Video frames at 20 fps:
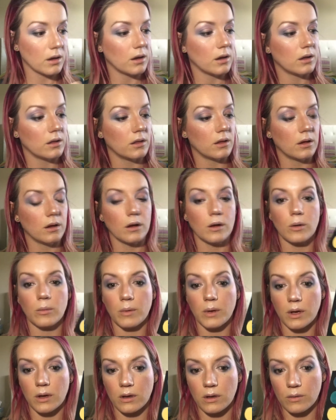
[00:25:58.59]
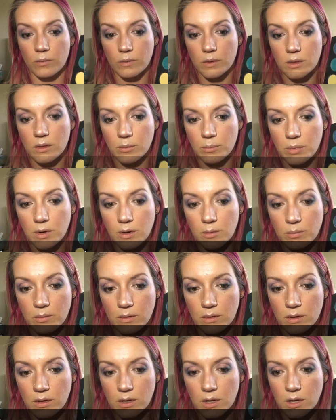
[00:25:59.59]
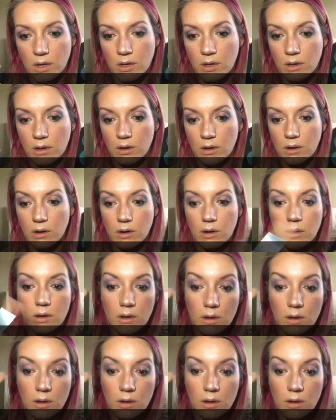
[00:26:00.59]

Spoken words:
And then go back in with the purple again.